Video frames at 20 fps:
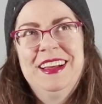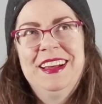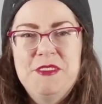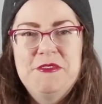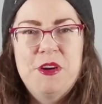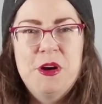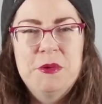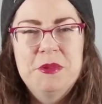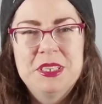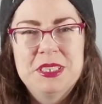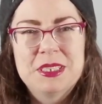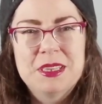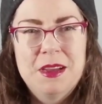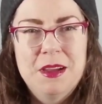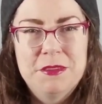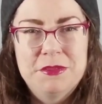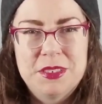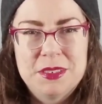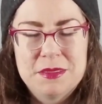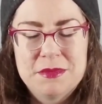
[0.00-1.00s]
I've always
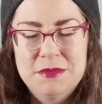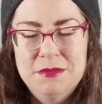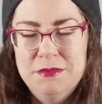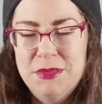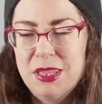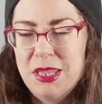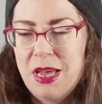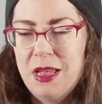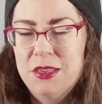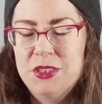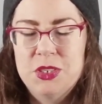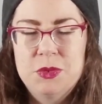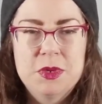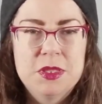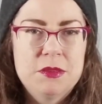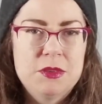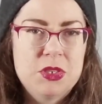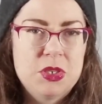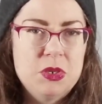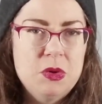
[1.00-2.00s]
loved mythology,
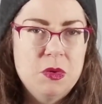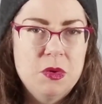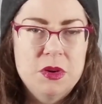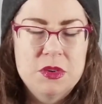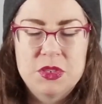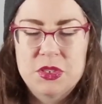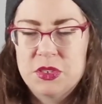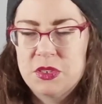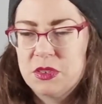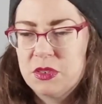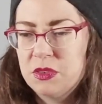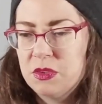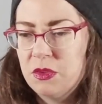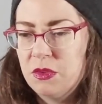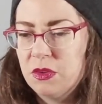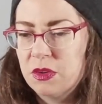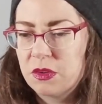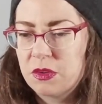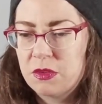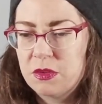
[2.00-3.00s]
whether it's Norse
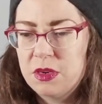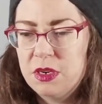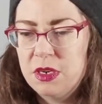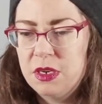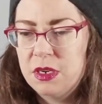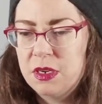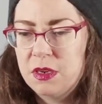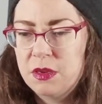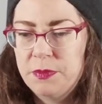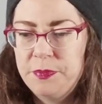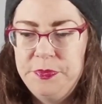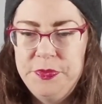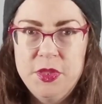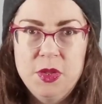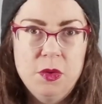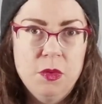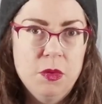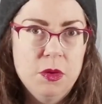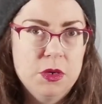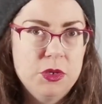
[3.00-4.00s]
or Greek
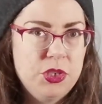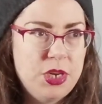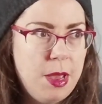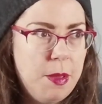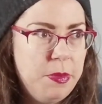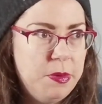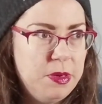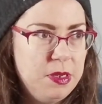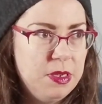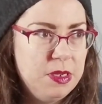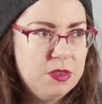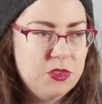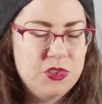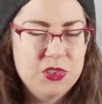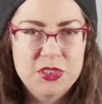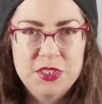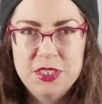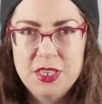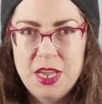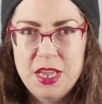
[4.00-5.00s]
or Japanese,
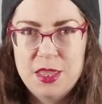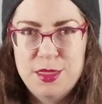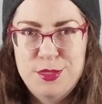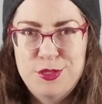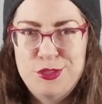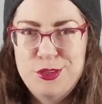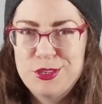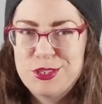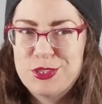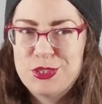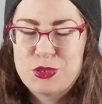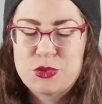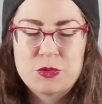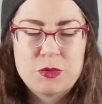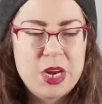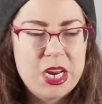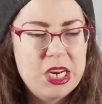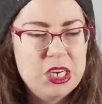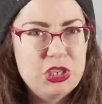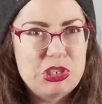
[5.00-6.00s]
just like the
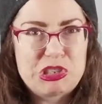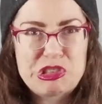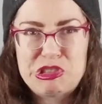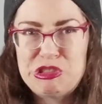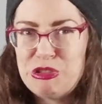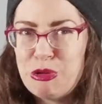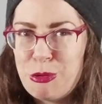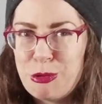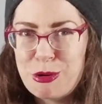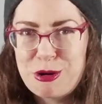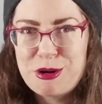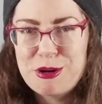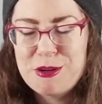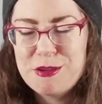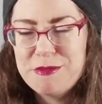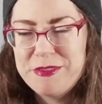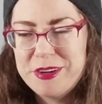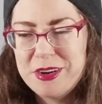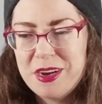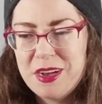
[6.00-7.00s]
strange lore
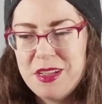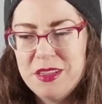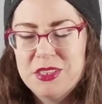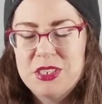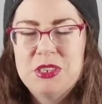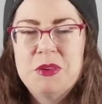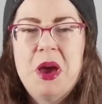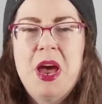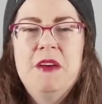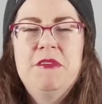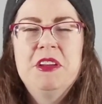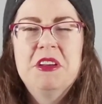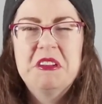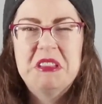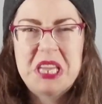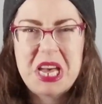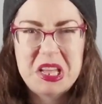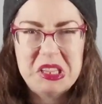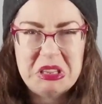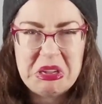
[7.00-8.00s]
of it all. So having
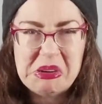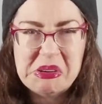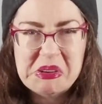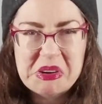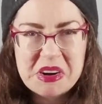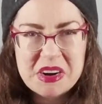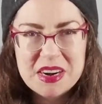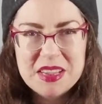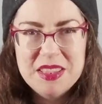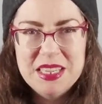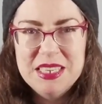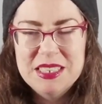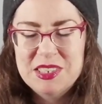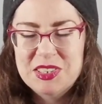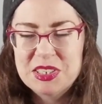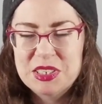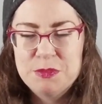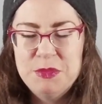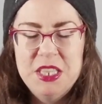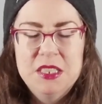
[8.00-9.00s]
all that lore in
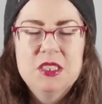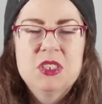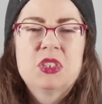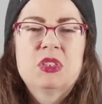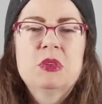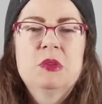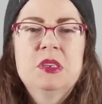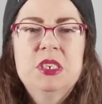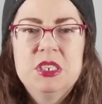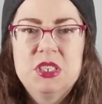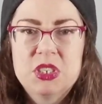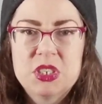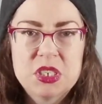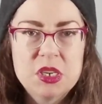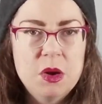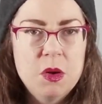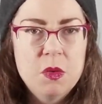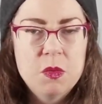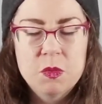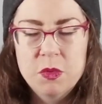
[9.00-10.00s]
this just made the story
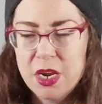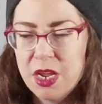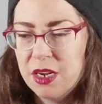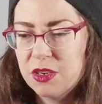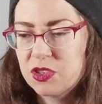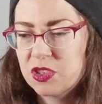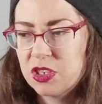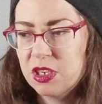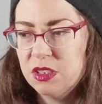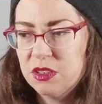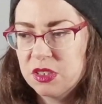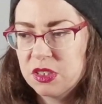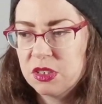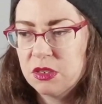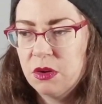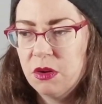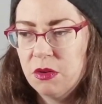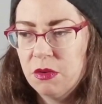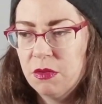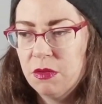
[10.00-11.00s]
so rich and
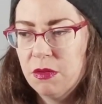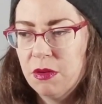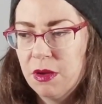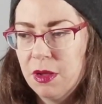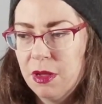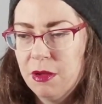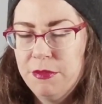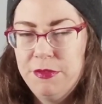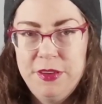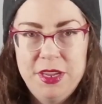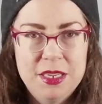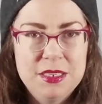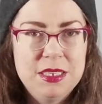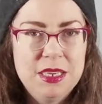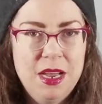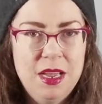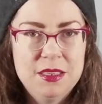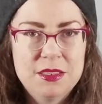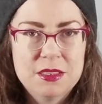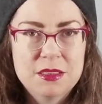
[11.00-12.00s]
so
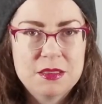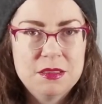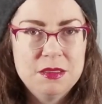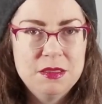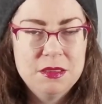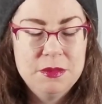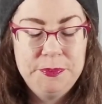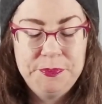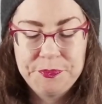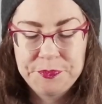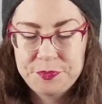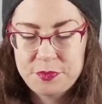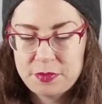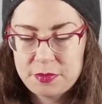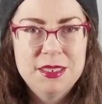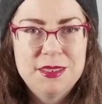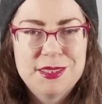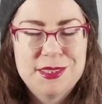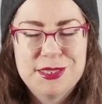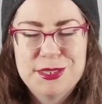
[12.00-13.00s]
fantastical.
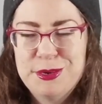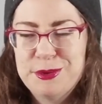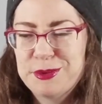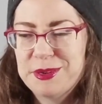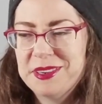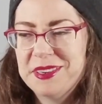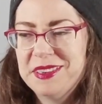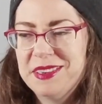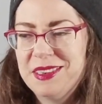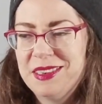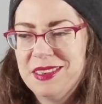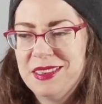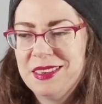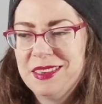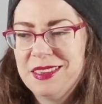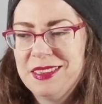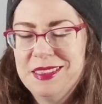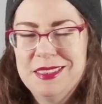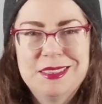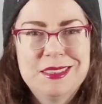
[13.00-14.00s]
It's so good.
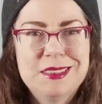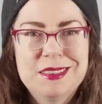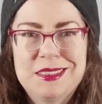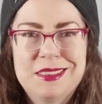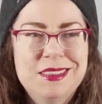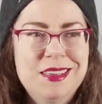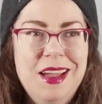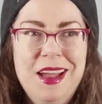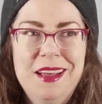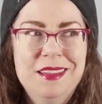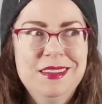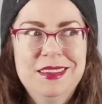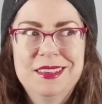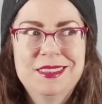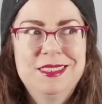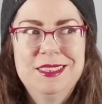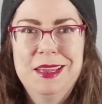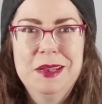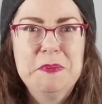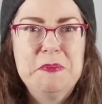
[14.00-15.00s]
This is, yeah, like I
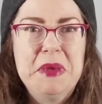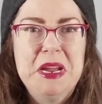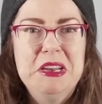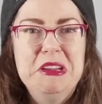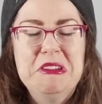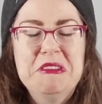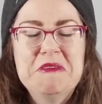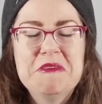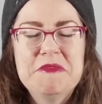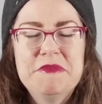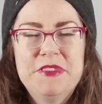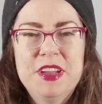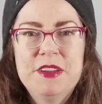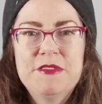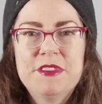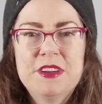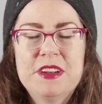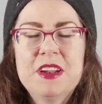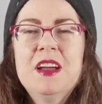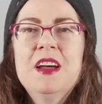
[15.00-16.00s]
said, my new
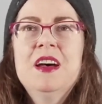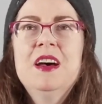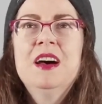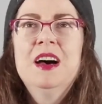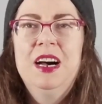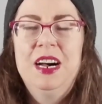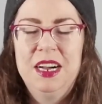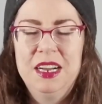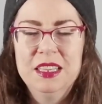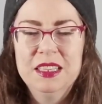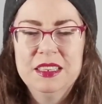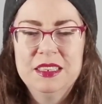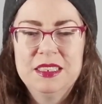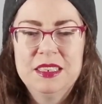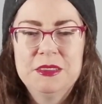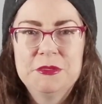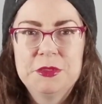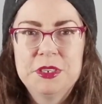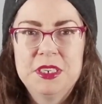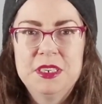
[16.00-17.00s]
favorite
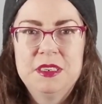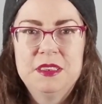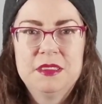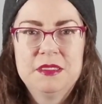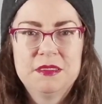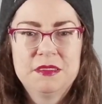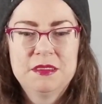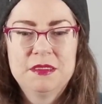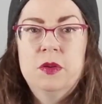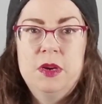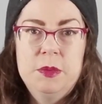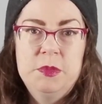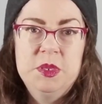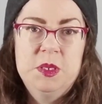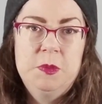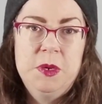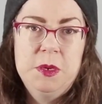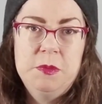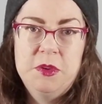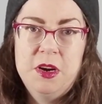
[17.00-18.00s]
holiday read.
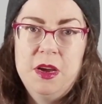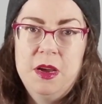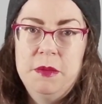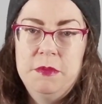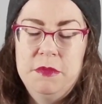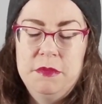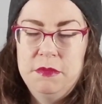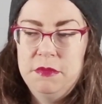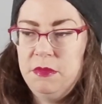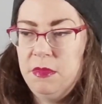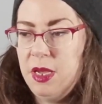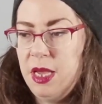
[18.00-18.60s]
Krampus by Brahm.